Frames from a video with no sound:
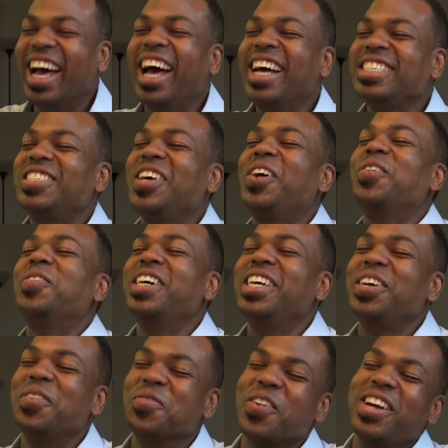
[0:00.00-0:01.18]
I saw one
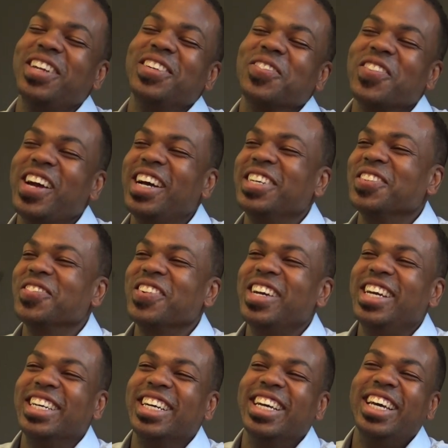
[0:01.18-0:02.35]
of him running around the
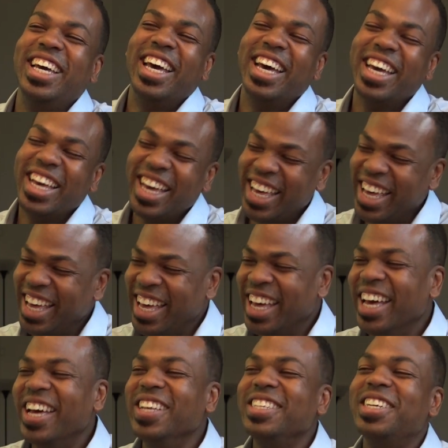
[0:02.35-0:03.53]
ring
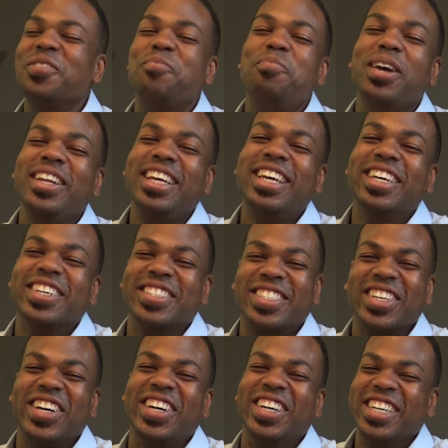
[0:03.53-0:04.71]
to the Benny Hill
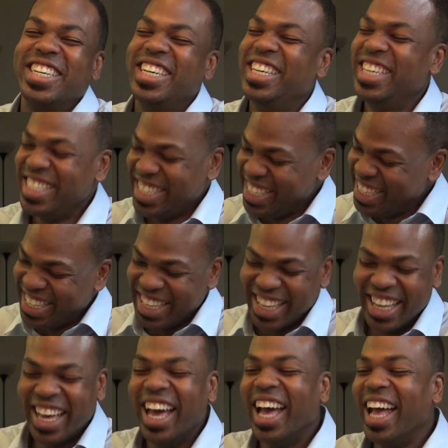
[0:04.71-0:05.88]
song.
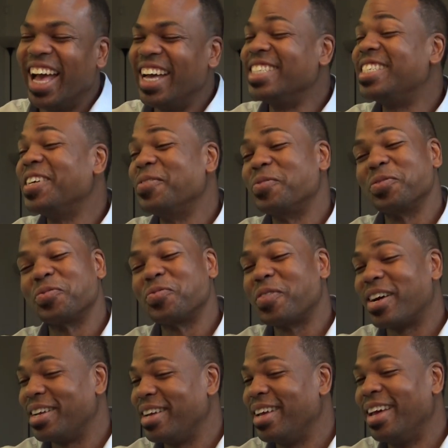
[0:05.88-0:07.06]
That shit was
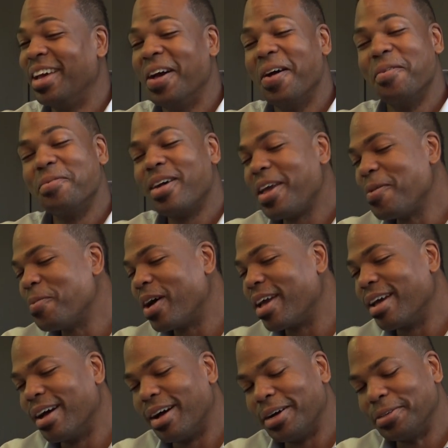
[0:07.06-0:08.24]
funny. Anyway,
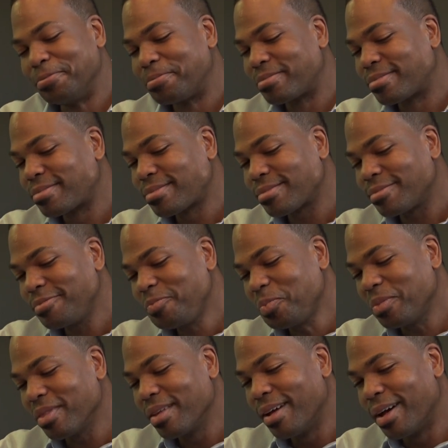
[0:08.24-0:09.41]
y'all,
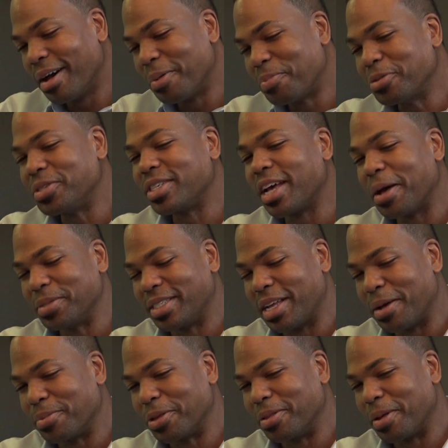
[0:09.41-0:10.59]
uh, post your comments
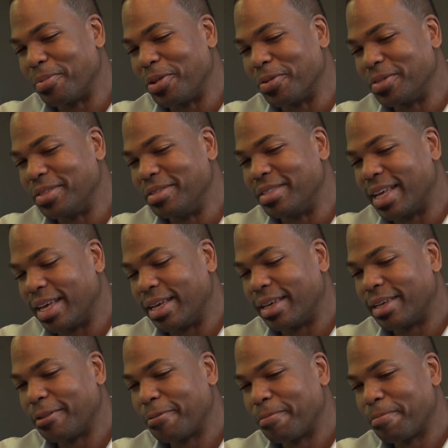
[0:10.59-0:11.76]
down below. Let me know what you think.